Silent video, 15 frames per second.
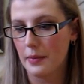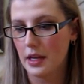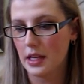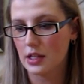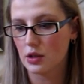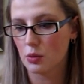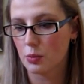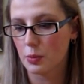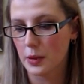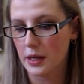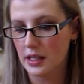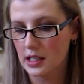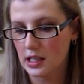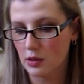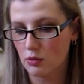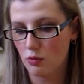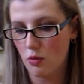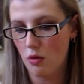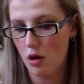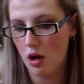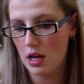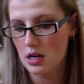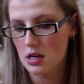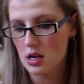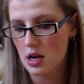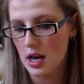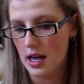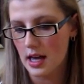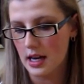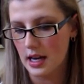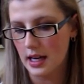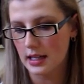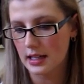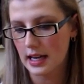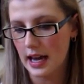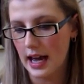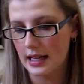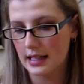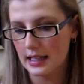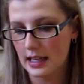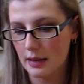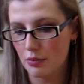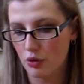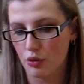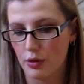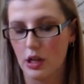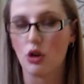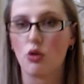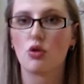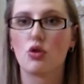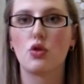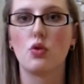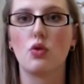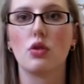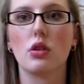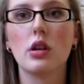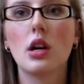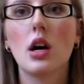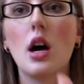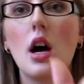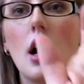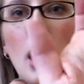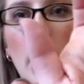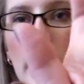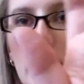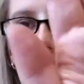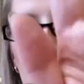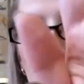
is a recent one, and it's Essie Merino Cool. I did